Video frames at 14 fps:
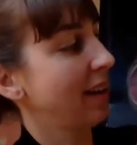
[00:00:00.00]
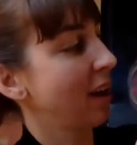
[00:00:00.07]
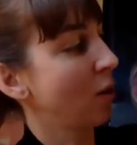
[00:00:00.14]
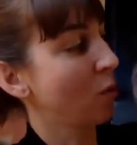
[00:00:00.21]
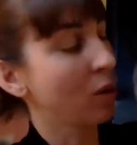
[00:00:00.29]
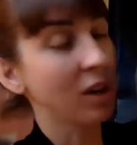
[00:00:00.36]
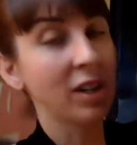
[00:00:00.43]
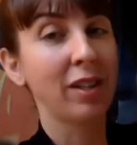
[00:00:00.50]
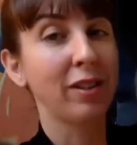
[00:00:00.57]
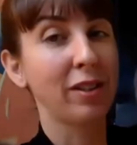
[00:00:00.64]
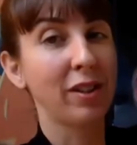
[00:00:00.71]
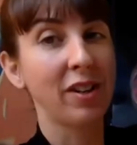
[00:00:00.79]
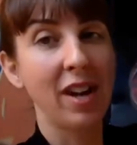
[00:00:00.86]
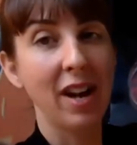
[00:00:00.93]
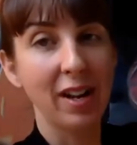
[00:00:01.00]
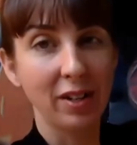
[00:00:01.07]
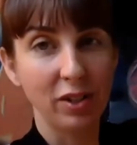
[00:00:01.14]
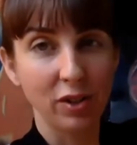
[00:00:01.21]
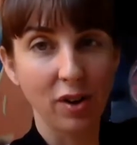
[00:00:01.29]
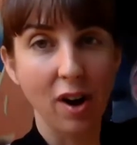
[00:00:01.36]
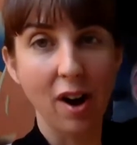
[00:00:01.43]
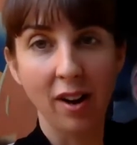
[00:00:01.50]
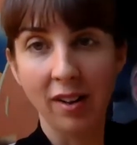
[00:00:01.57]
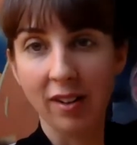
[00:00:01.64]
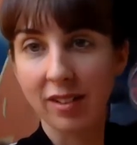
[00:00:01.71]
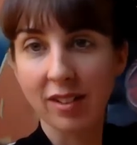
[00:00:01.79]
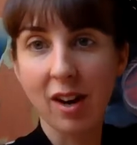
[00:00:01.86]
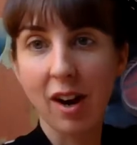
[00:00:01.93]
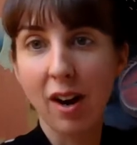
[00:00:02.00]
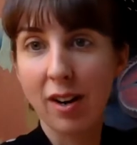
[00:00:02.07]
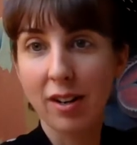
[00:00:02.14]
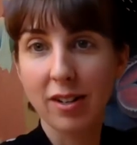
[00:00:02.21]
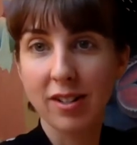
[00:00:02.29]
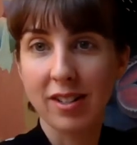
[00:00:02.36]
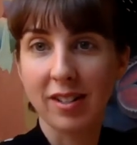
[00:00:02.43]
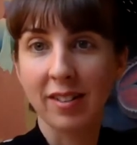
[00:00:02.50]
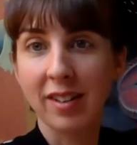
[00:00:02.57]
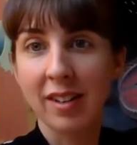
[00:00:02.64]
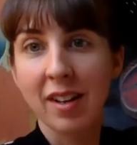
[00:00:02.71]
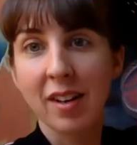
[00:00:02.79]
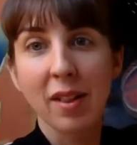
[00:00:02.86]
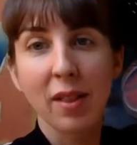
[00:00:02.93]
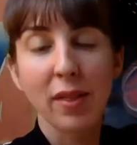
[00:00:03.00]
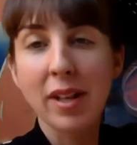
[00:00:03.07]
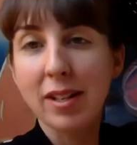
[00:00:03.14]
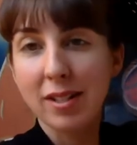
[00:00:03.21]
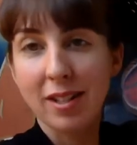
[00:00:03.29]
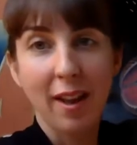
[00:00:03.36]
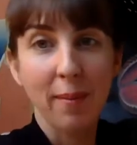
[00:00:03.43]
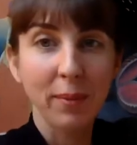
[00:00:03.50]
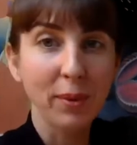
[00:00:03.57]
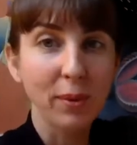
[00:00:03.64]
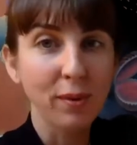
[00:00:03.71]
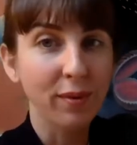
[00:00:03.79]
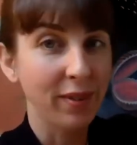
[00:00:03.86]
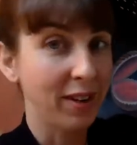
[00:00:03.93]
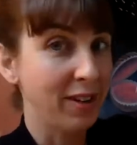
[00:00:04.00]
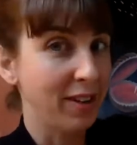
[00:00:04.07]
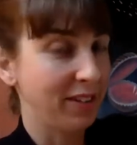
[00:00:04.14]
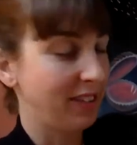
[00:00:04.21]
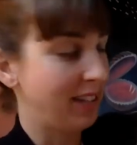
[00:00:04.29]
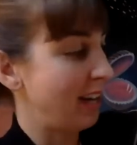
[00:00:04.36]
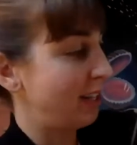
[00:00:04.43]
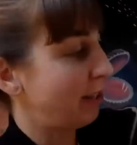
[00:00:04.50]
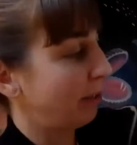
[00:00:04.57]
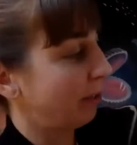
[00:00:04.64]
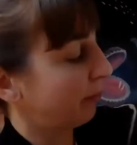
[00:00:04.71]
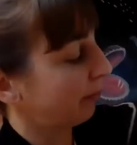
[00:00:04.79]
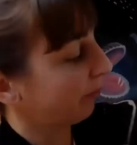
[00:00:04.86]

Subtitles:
And we're going to learn how to draw cars and things that move another day too.